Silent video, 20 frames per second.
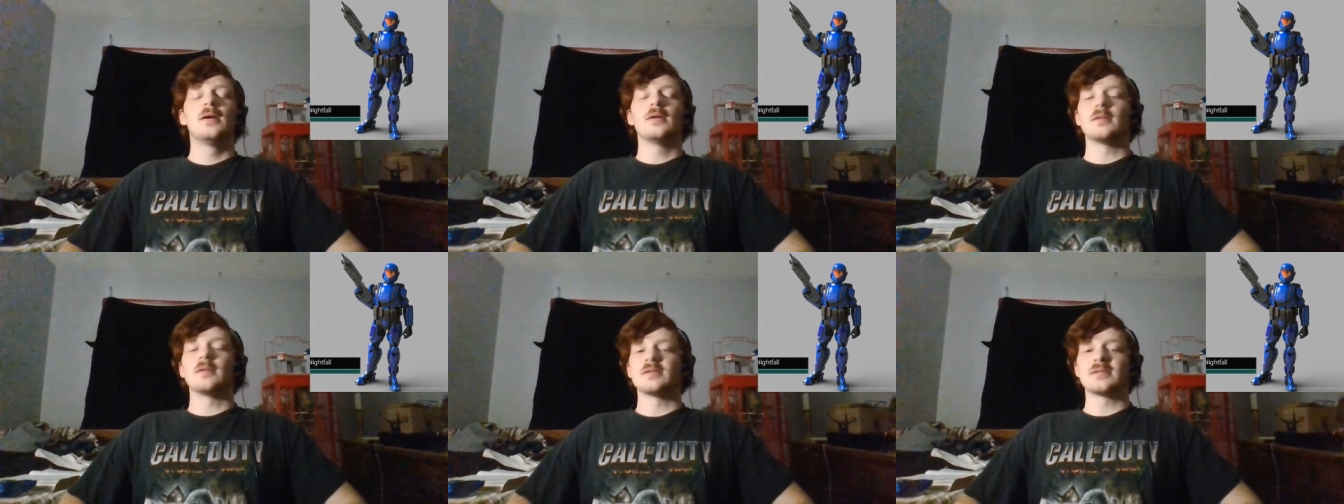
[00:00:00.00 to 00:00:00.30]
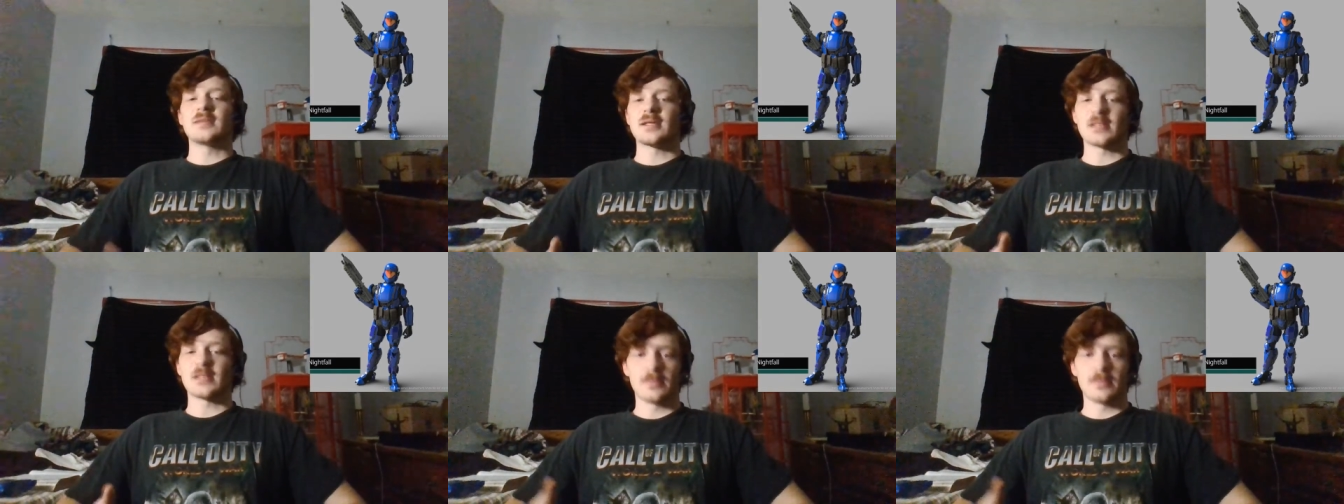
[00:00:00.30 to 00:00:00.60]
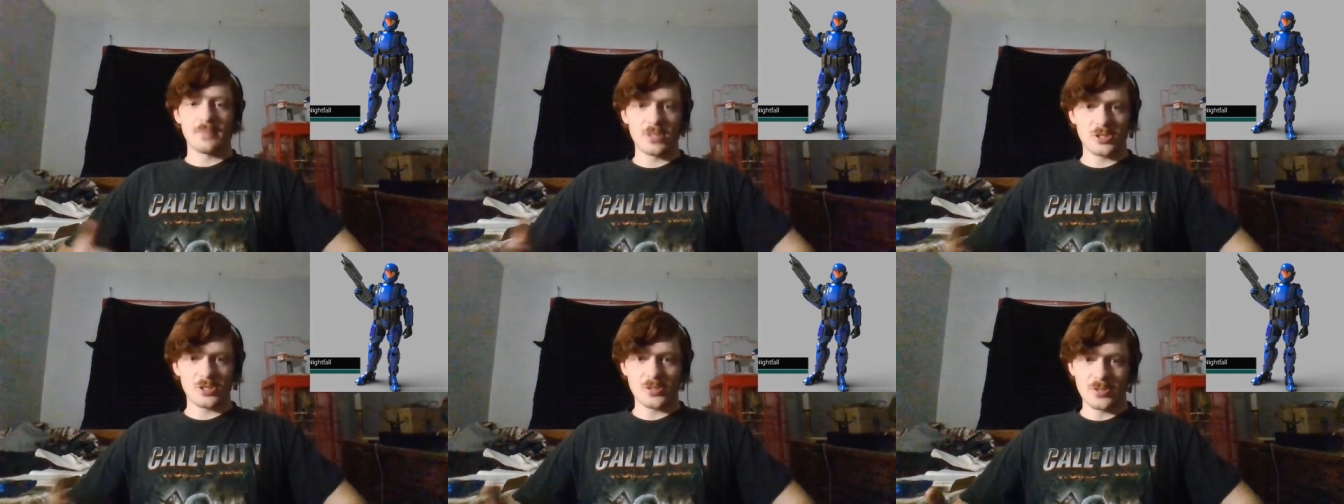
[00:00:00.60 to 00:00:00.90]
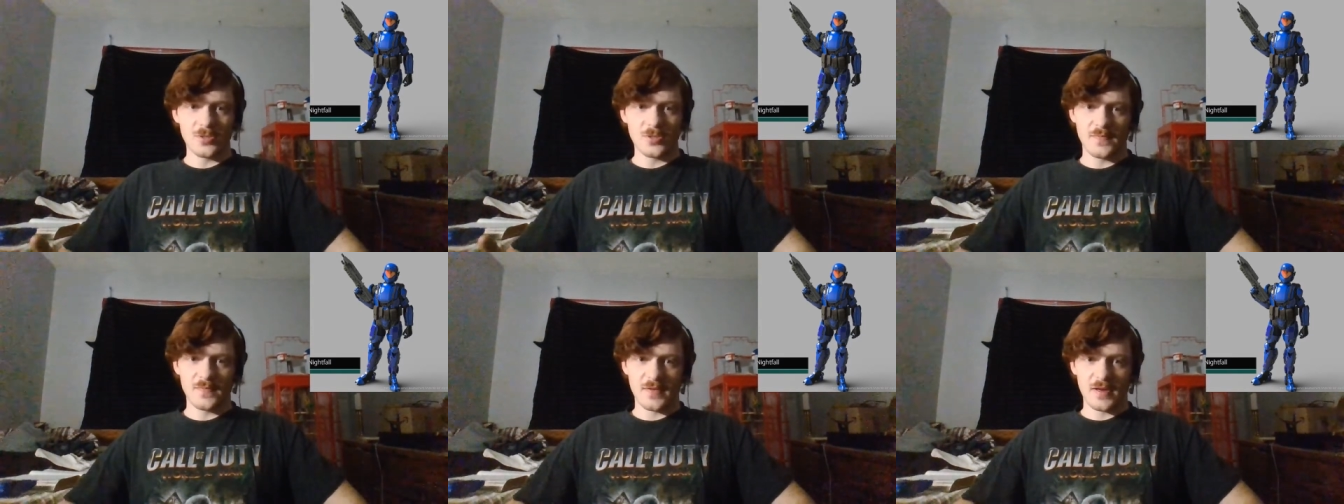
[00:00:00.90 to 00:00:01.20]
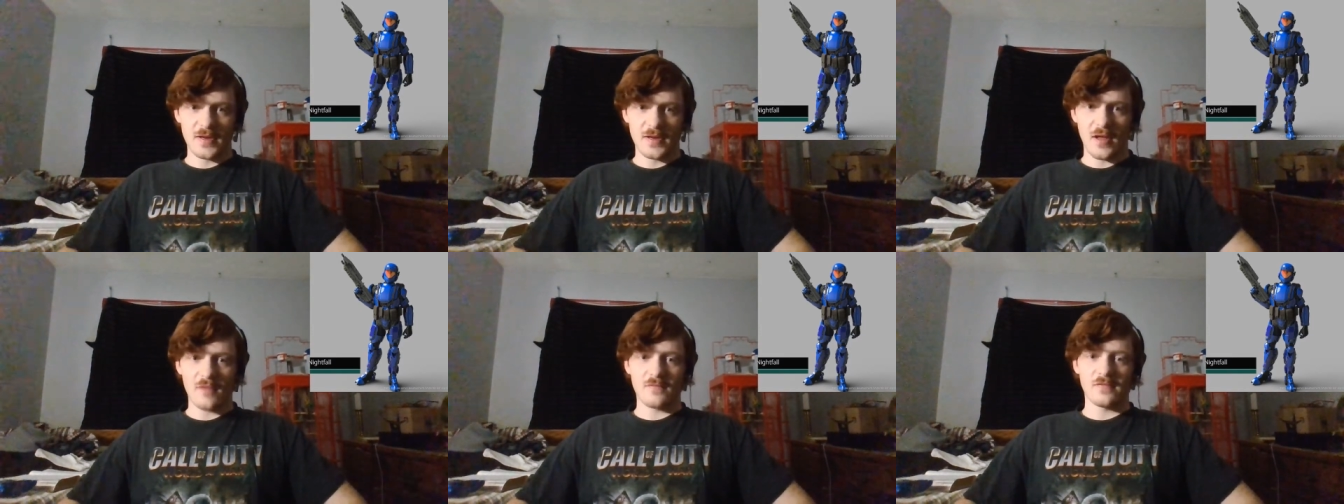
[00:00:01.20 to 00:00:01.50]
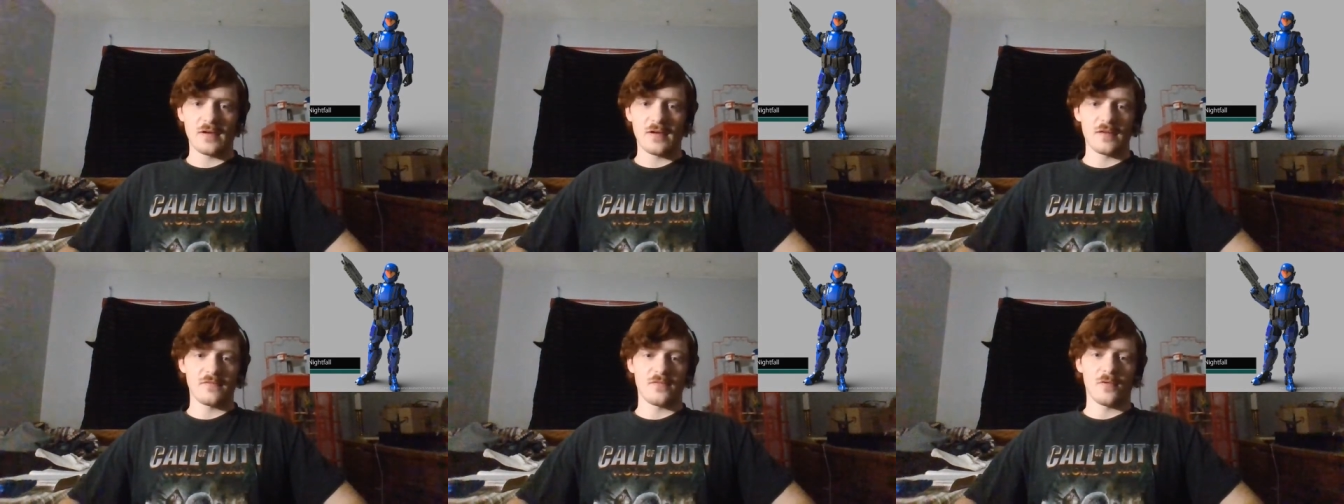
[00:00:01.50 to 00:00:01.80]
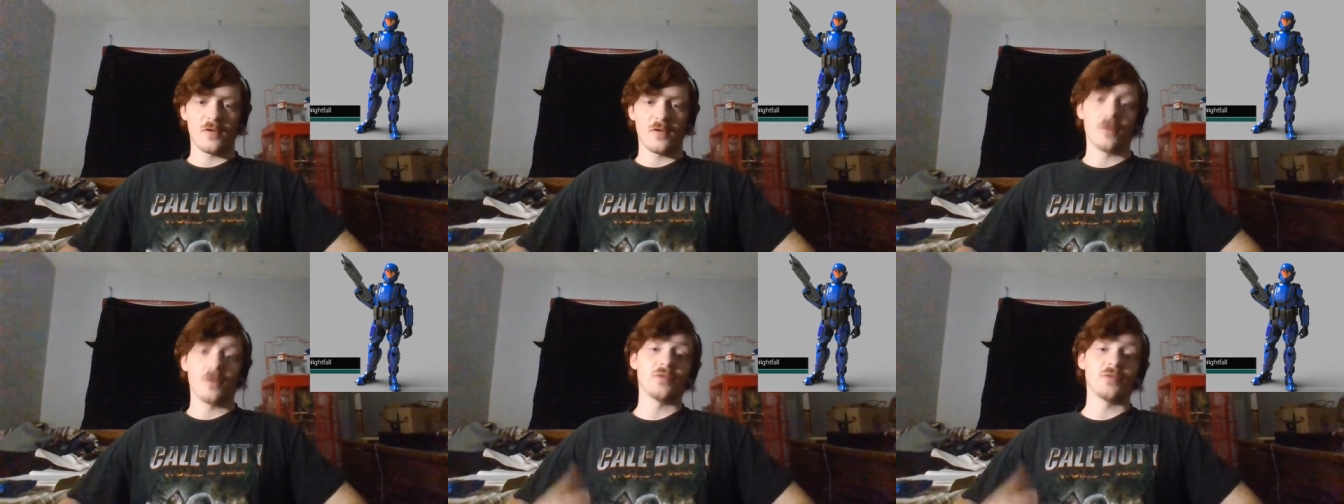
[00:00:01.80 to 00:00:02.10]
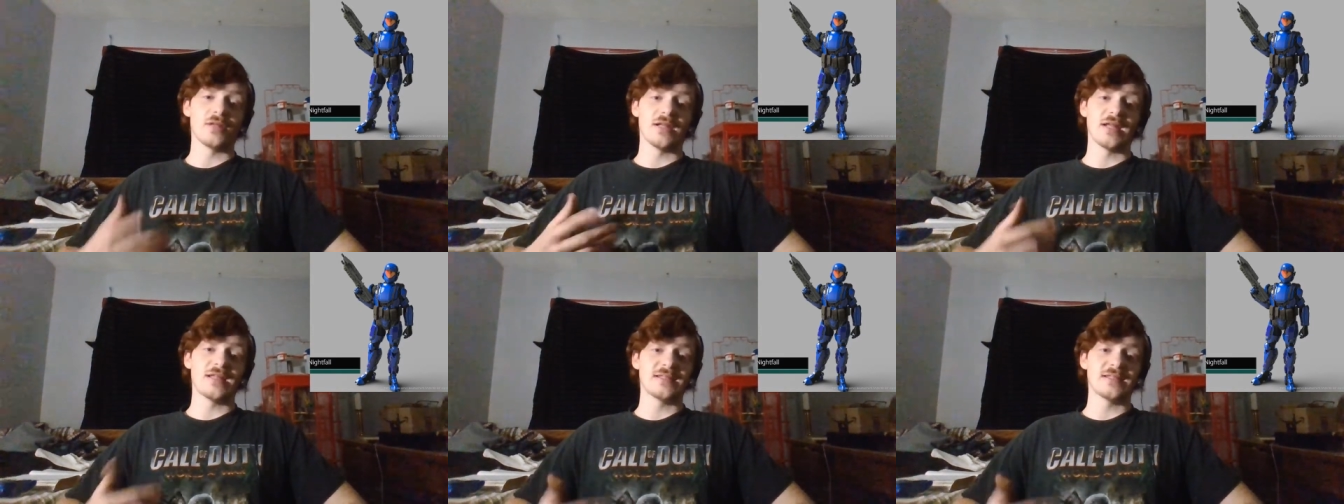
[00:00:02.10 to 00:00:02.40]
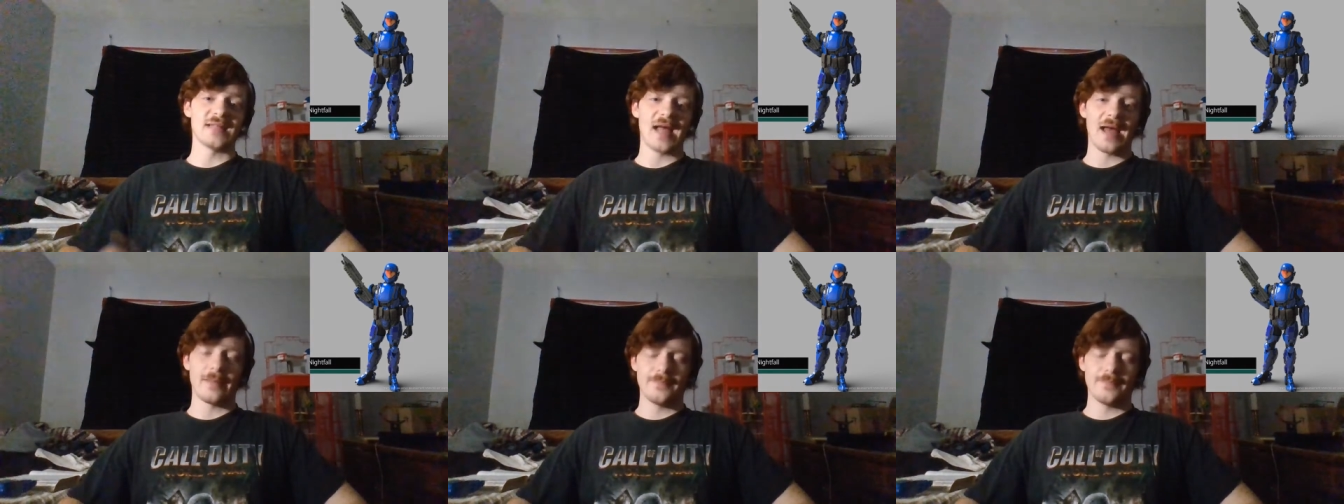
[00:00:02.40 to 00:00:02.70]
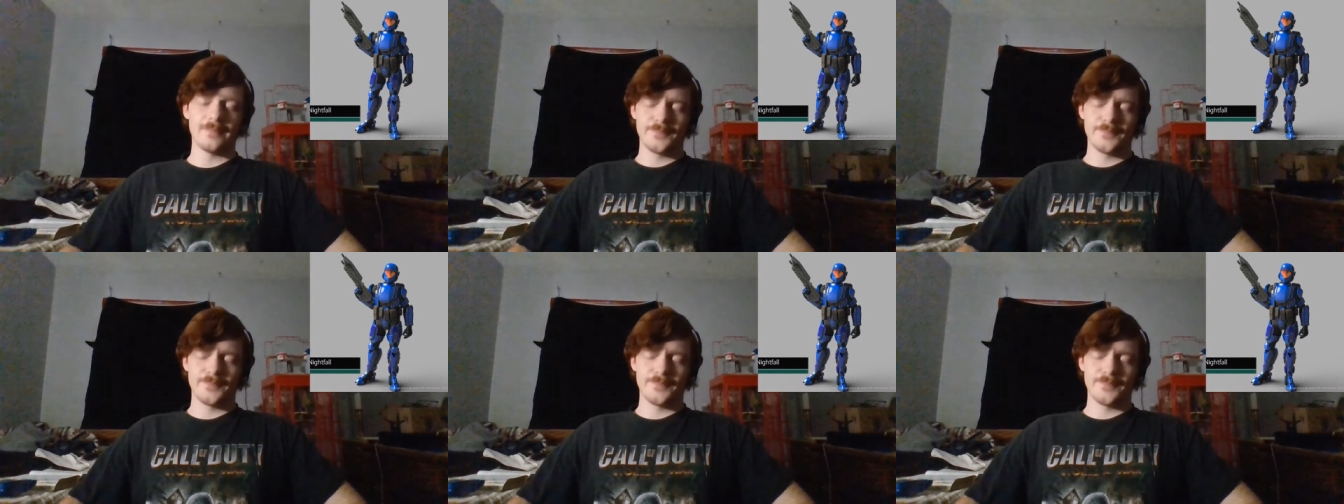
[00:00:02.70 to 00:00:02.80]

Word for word: It's like the mission you've been outfitted for only needs that.